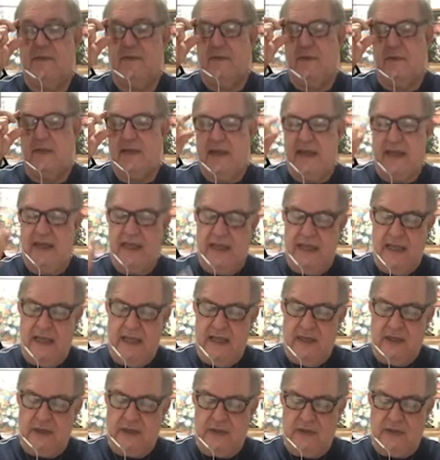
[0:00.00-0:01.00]
Okay,
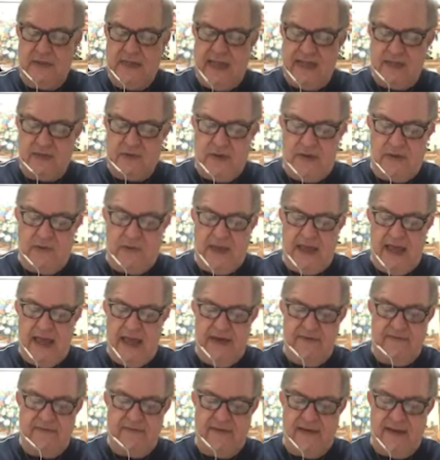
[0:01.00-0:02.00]
so that's what we
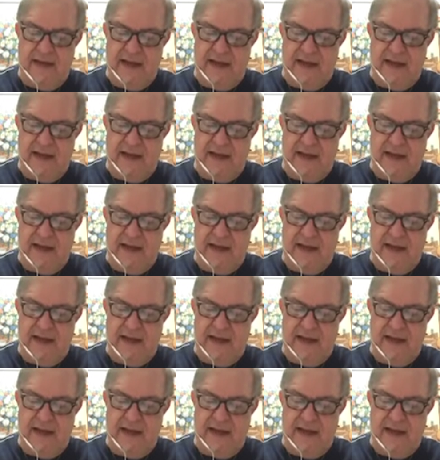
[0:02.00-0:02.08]
have.